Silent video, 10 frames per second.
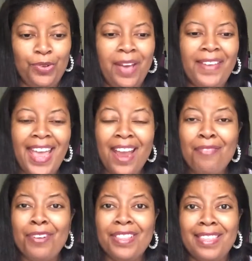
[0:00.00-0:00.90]
You have
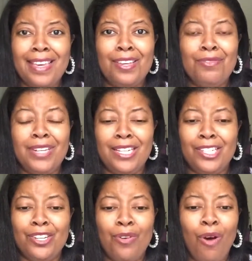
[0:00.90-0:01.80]
everything you need
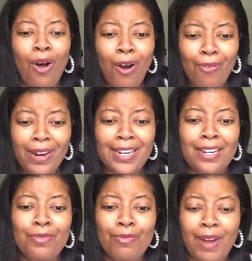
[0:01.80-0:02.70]
to know
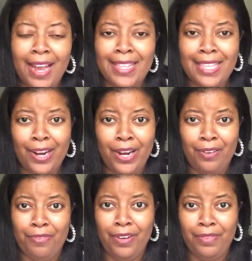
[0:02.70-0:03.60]
already right there
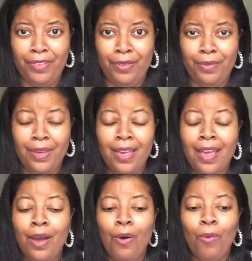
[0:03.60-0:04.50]
in front of you.
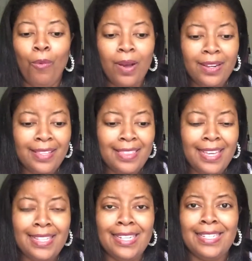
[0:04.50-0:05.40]
One of the
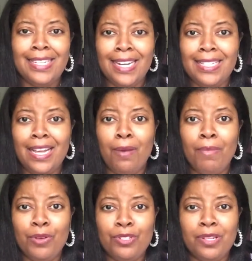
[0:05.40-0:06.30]
things that stands out
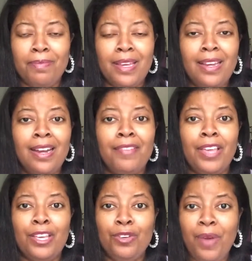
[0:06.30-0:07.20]
most to me
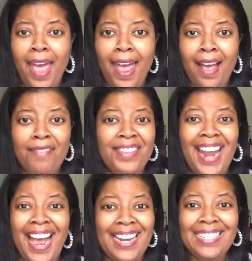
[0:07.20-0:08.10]
that you have
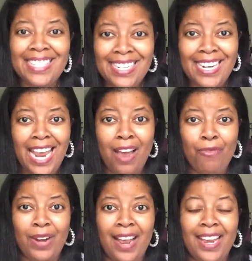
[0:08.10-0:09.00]
that I didn't
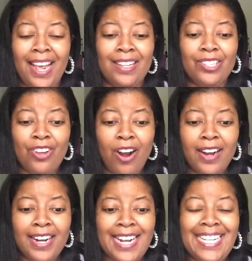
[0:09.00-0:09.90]
have when I got
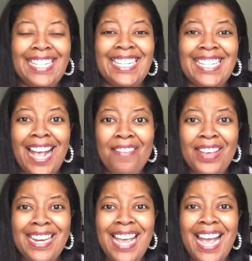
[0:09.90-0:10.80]
started is
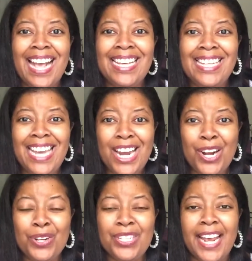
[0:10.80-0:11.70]
7
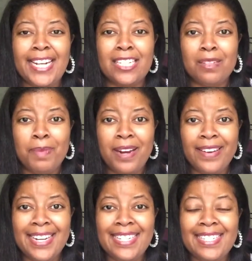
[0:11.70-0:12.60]
years
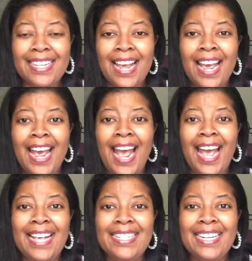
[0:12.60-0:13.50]
experience
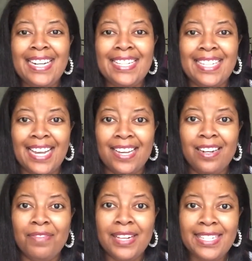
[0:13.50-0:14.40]
as an
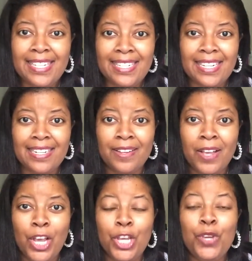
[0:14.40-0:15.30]
executive assistant.
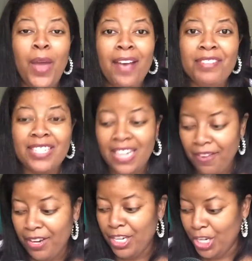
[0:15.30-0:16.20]
You have
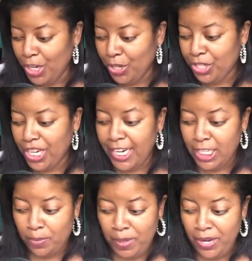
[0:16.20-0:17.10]
7 years
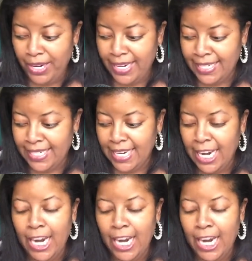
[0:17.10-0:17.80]
experience.